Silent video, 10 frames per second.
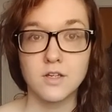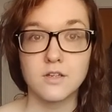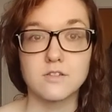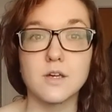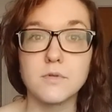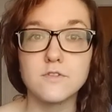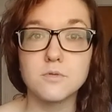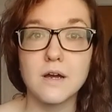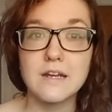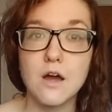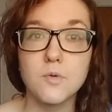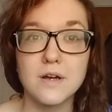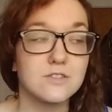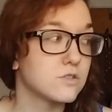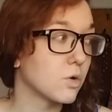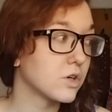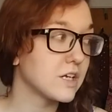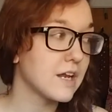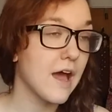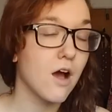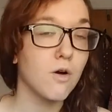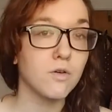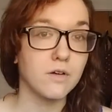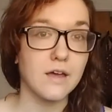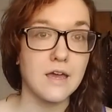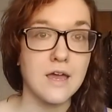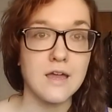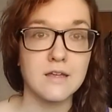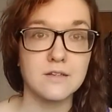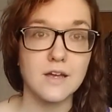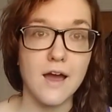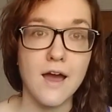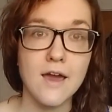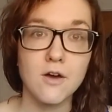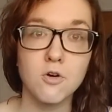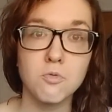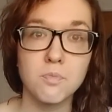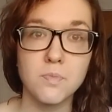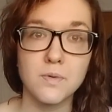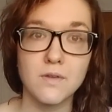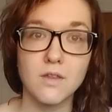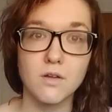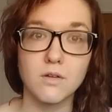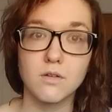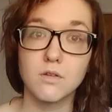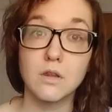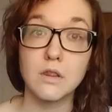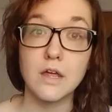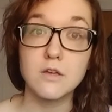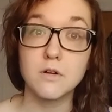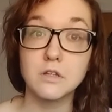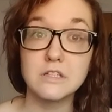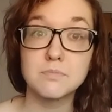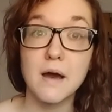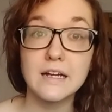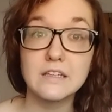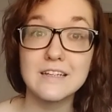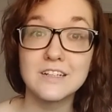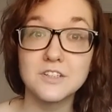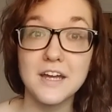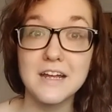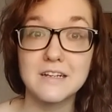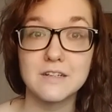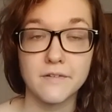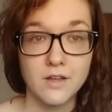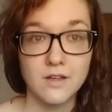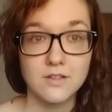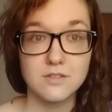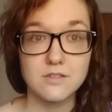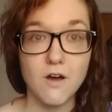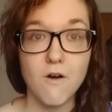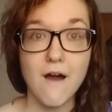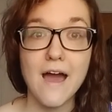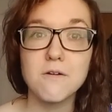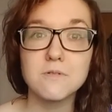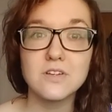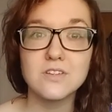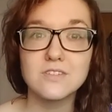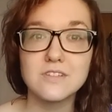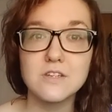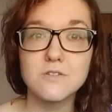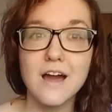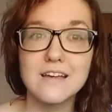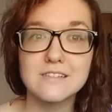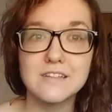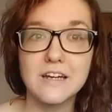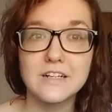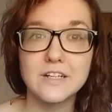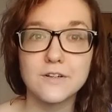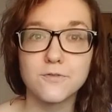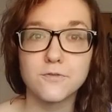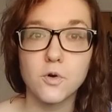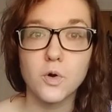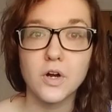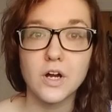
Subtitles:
Some of you might know my story now, and I hope that you were at least mildly entertained. So I will see you guys later for